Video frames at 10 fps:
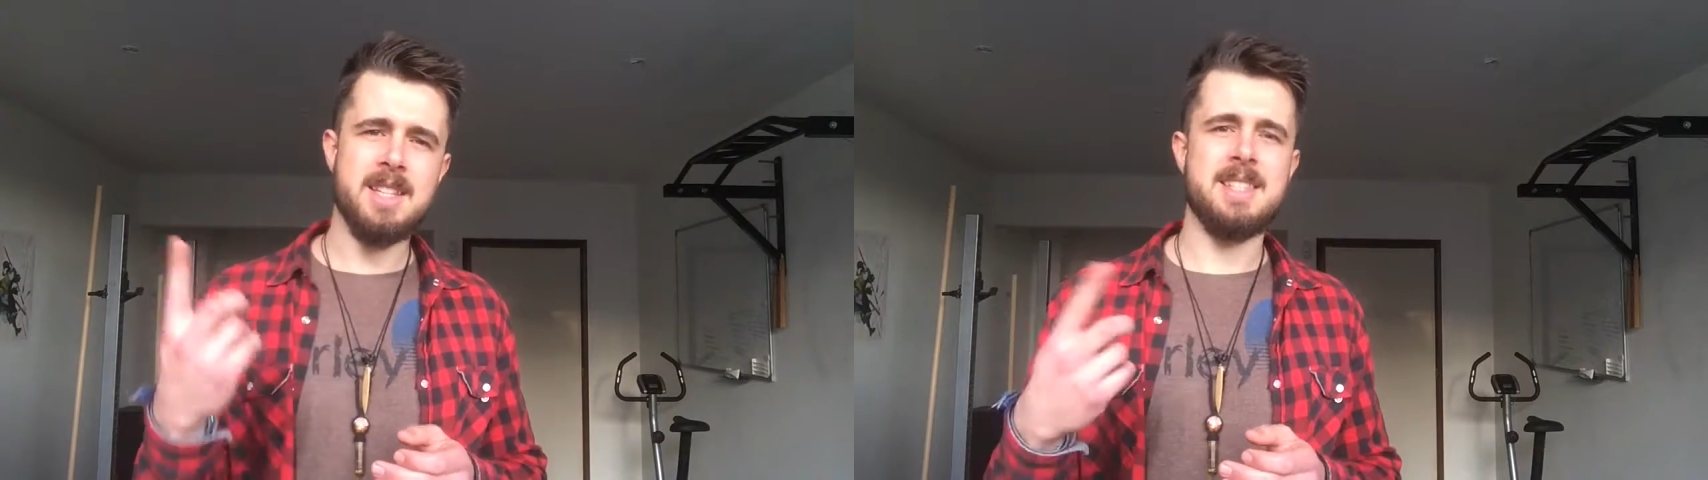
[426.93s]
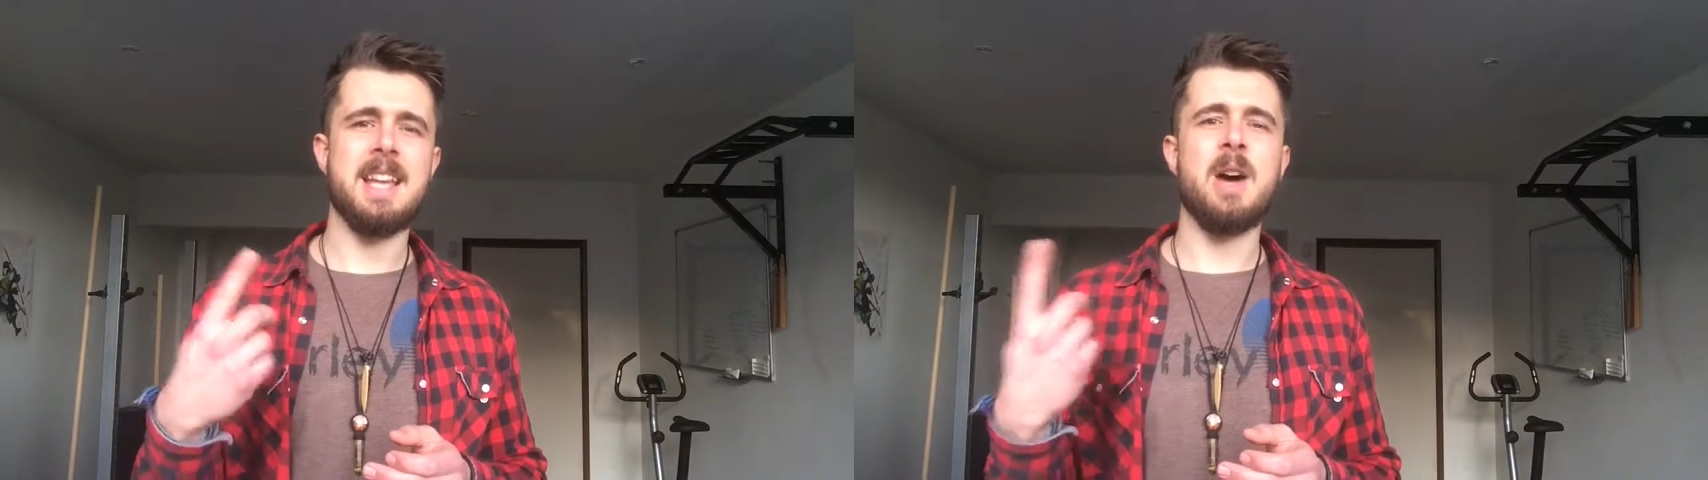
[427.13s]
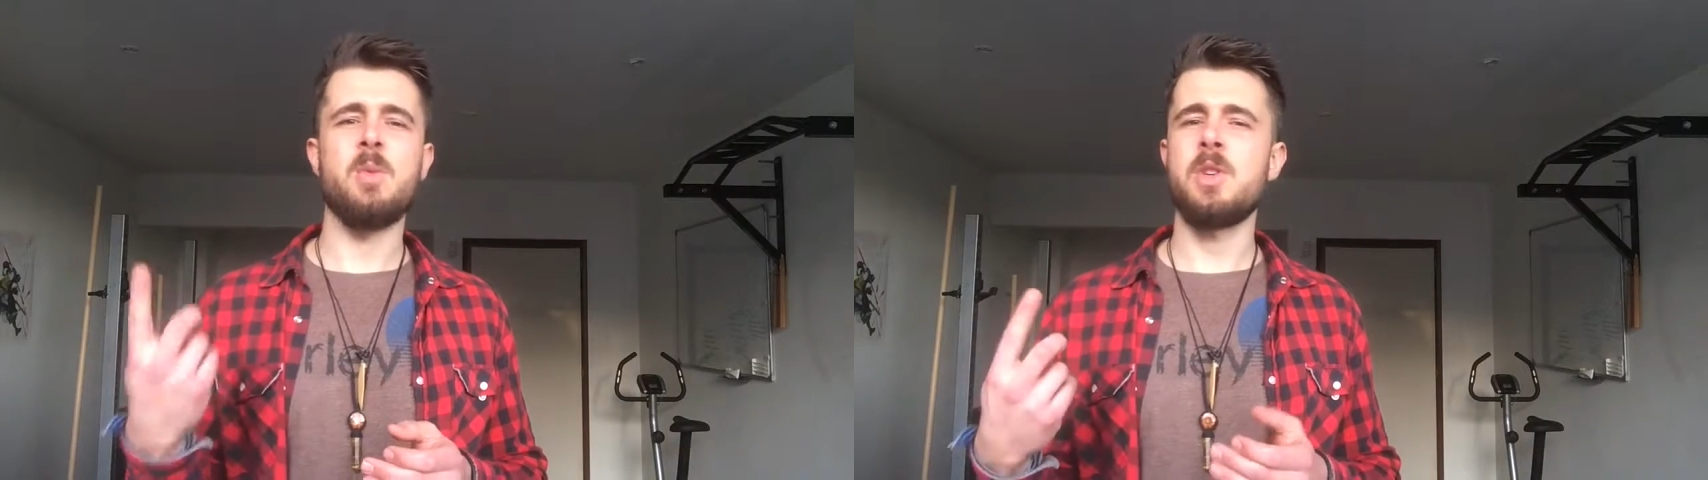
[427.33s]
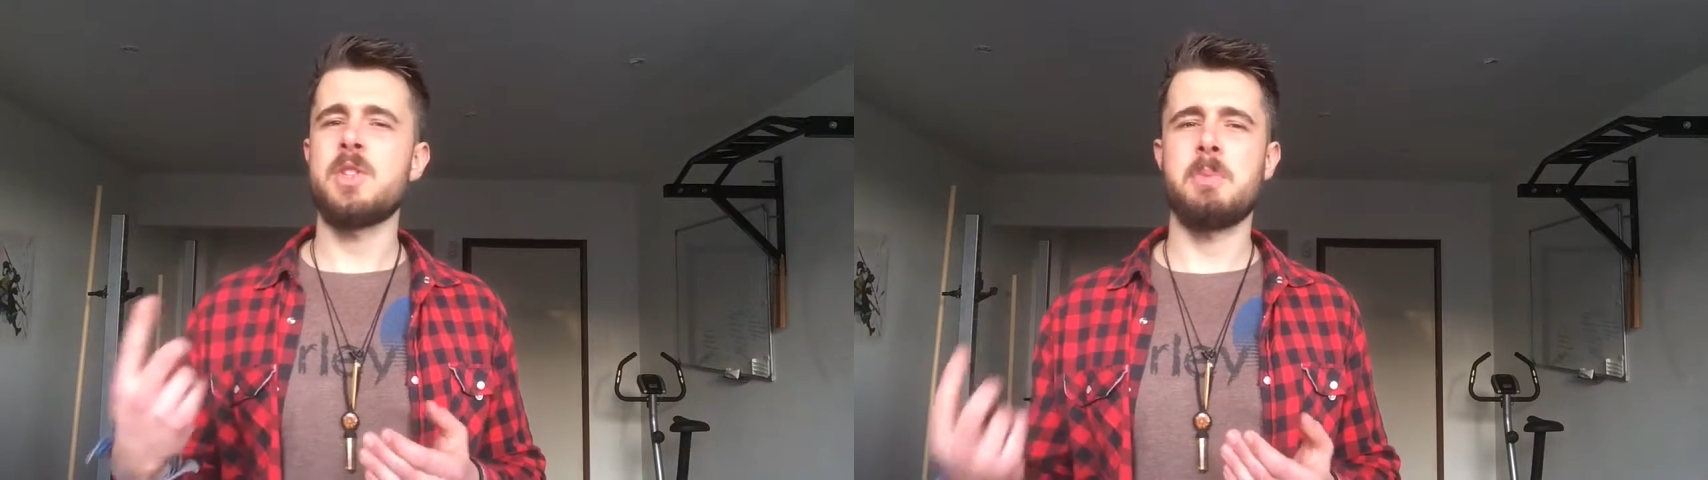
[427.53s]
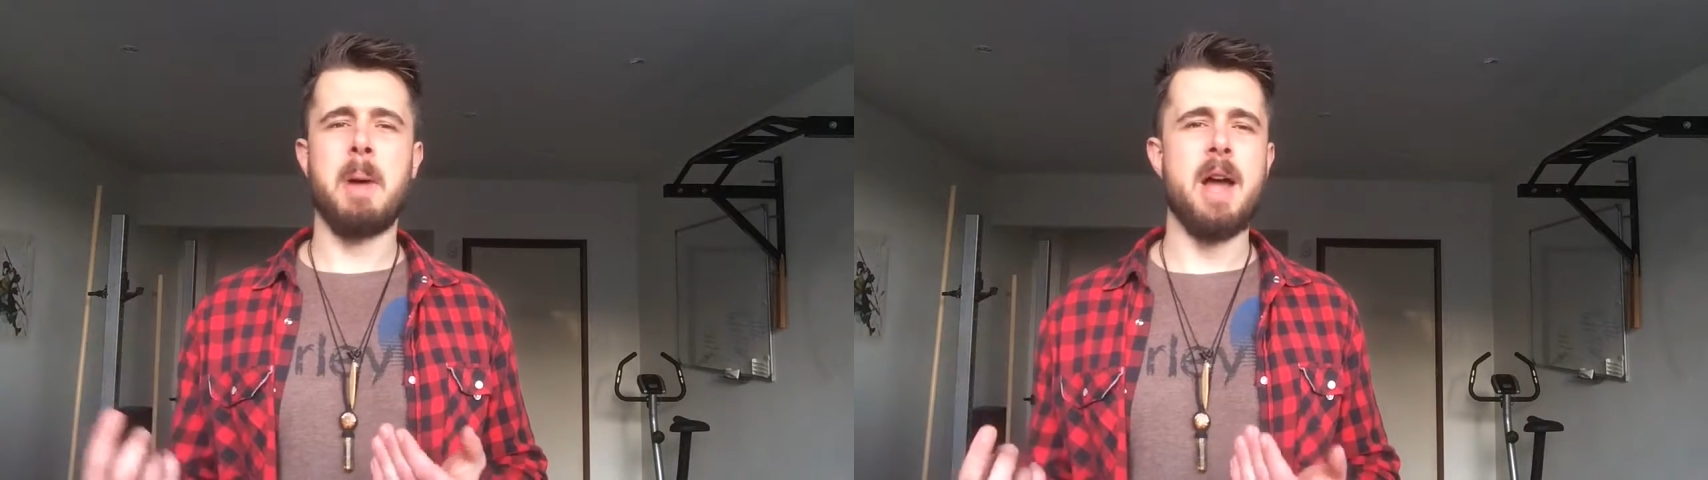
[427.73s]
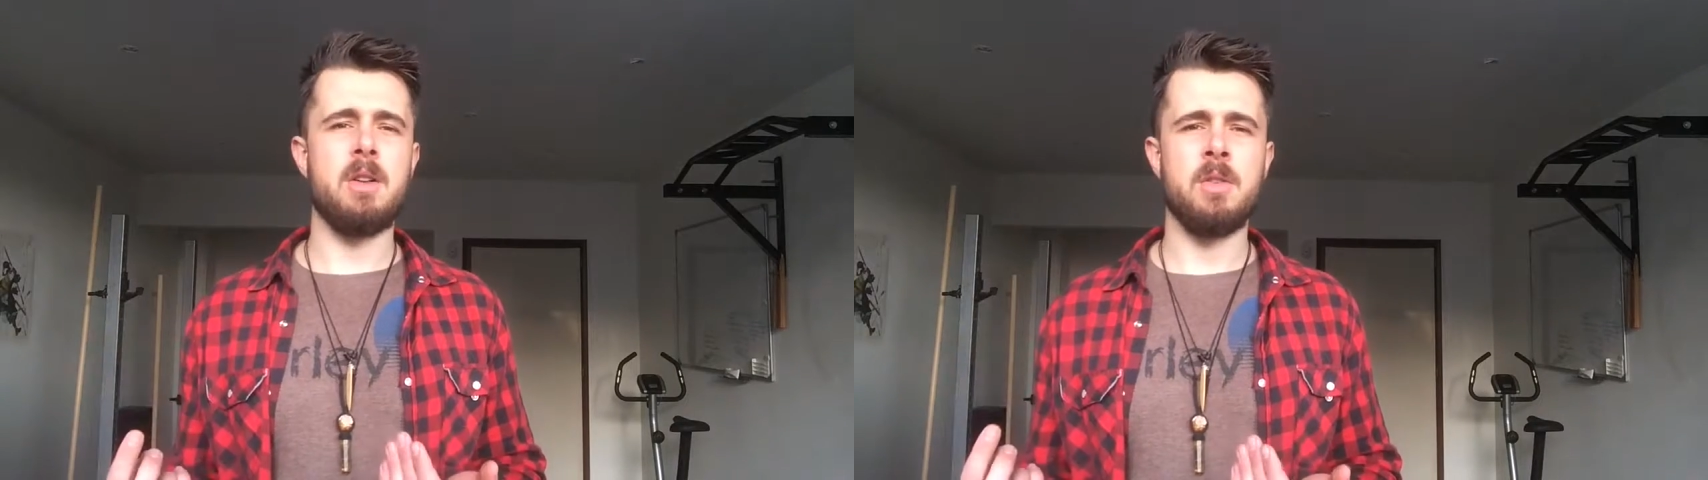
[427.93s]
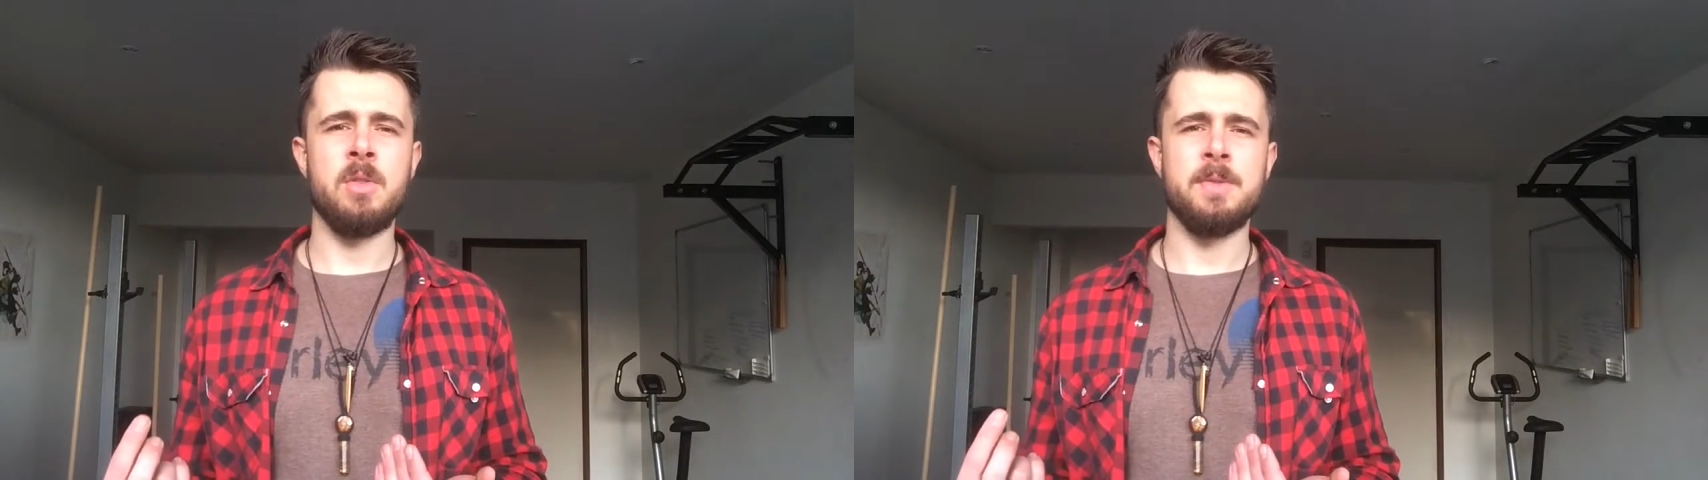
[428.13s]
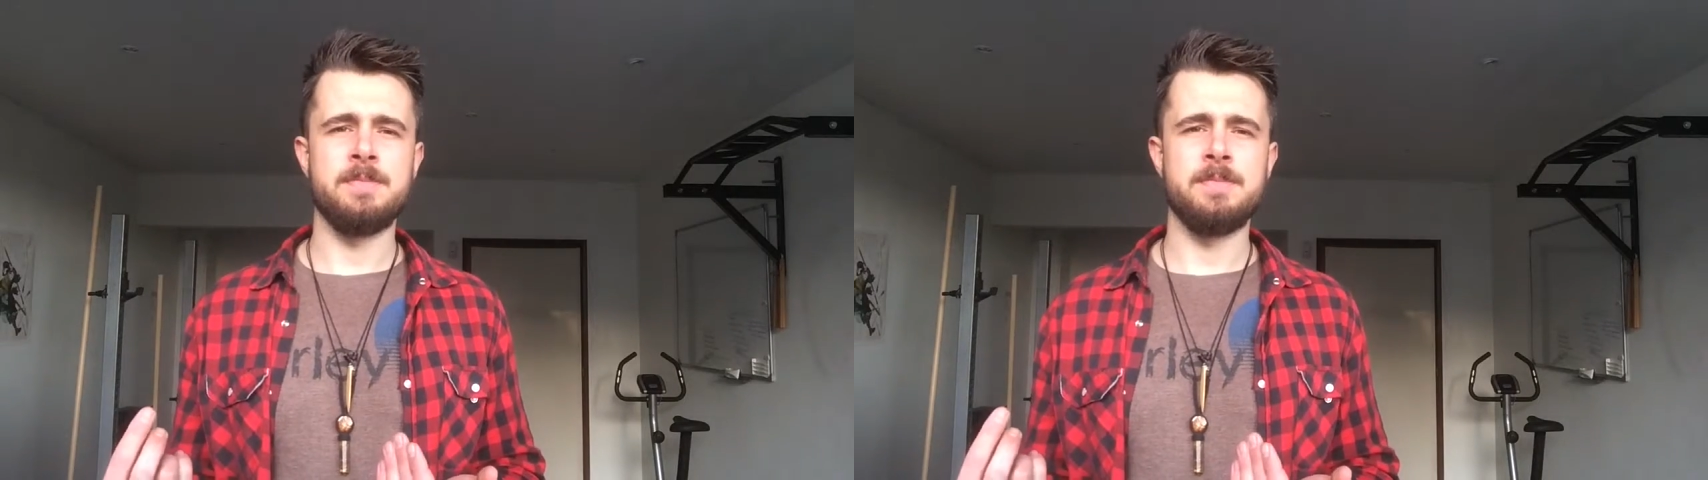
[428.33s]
this downward spiral.